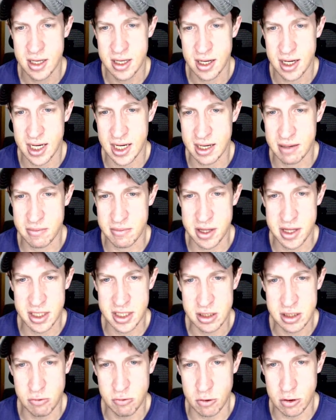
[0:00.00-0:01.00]
um,
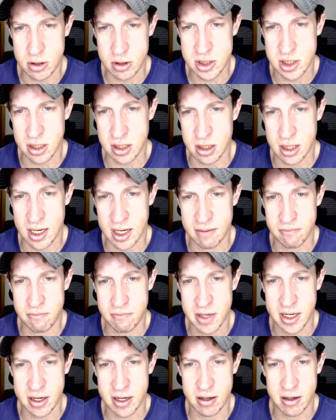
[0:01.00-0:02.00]
this works a lot
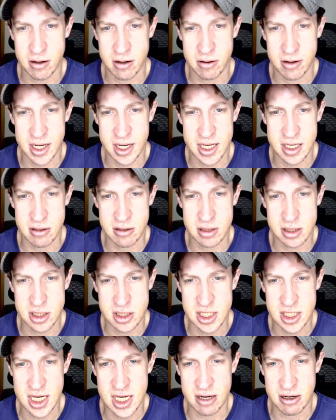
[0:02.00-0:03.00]
better, right? You can
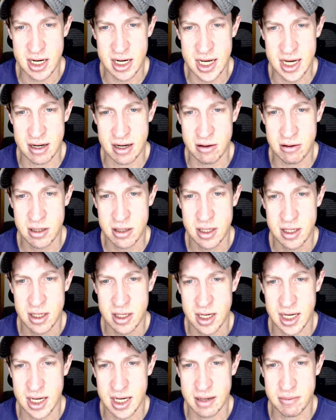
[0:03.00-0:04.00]
see how now
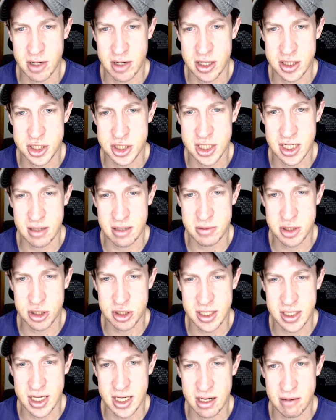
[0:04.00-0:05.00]
um, our
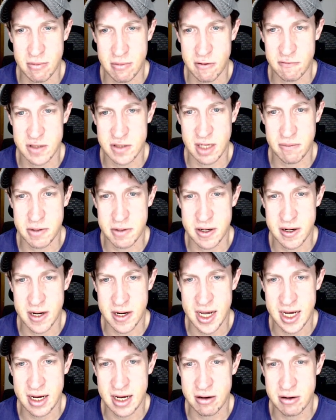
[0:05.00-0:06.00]
geometry kind of moves up and
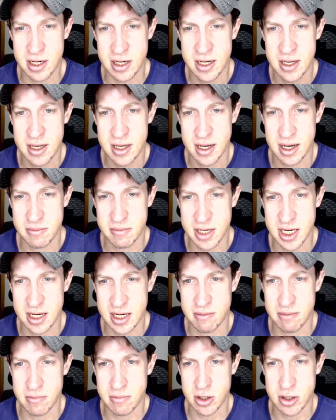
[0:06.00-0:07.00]
down, um, it
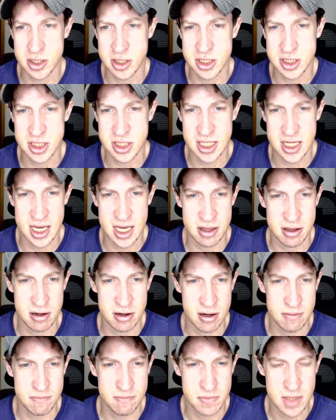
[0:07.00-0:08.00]
kind of merges
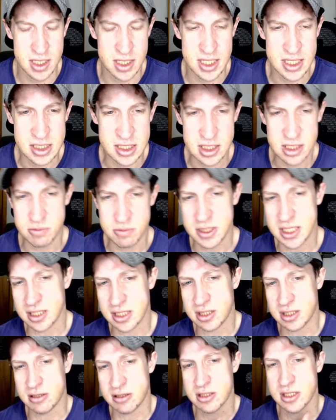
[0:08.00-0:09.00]
together, and that's just
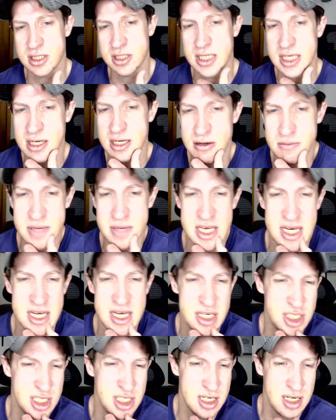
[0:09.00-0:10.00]
because there's this
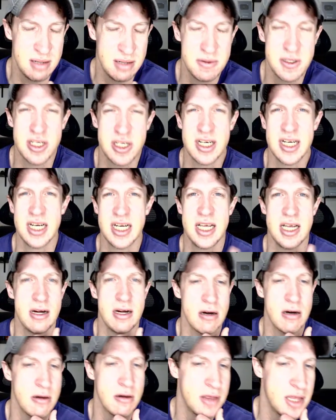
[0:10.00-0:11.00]
intermediate geometry in
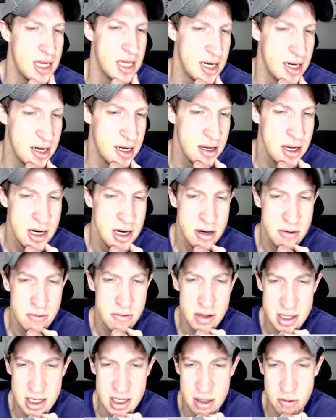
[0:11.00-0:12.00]
here that uh,
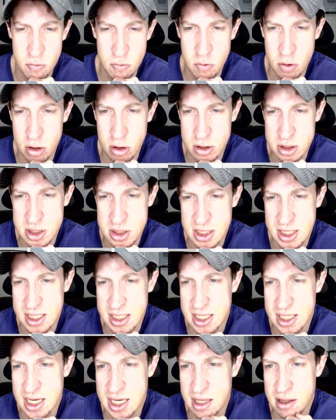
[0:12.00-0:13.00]
really kind of works
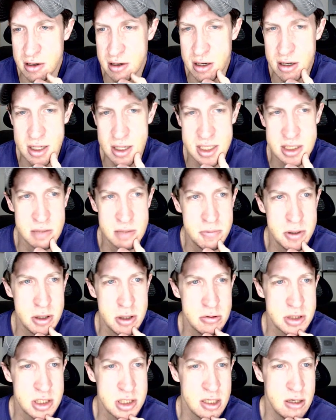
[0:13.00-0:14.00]
together as
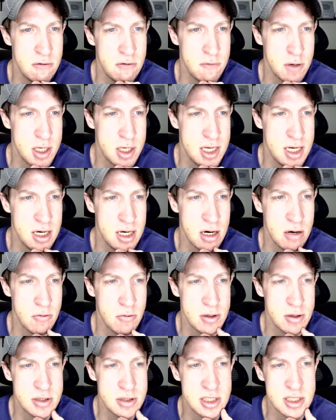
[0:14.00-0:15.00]
opposed to over here
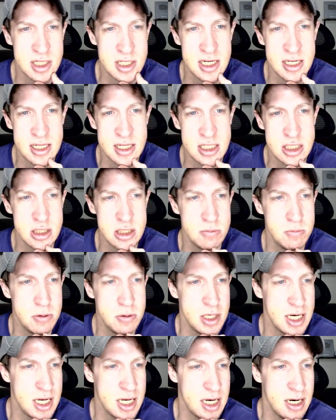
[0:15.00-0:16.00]
where it's just kind of like
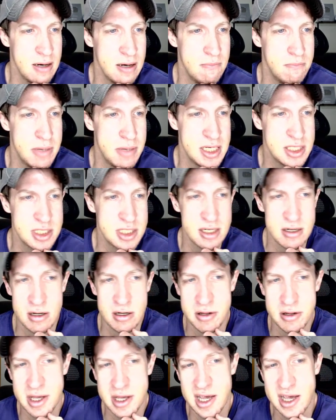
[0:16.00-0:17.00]
splitting it up based on
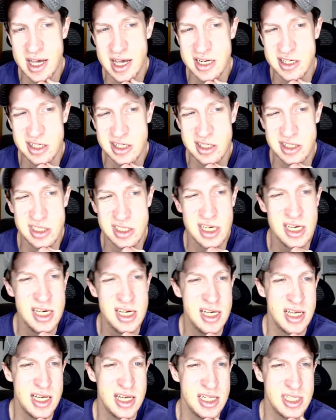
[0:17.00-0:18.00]
all the edges
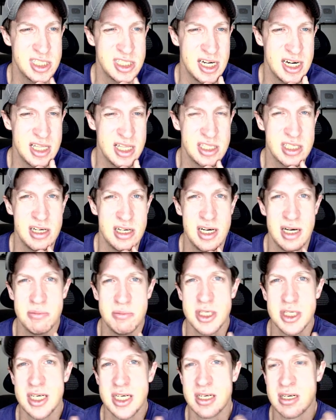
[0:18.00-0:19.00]
inside of this
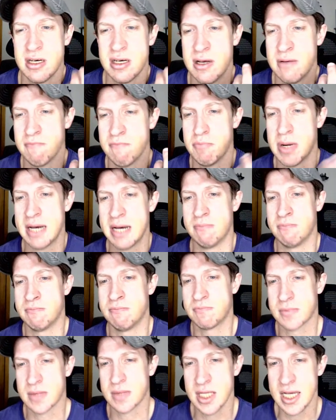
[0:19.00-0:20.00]
object. But
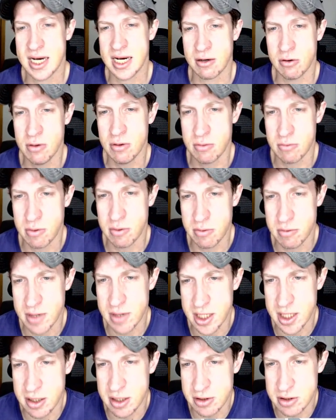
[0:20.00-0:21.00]
now, what we
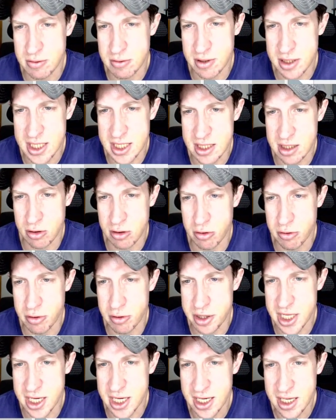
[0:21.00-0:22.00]
want to do is we want to take the whole
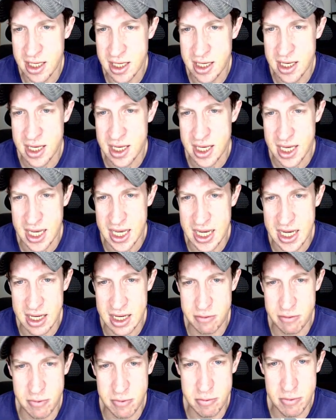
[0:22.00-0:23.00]
thing and we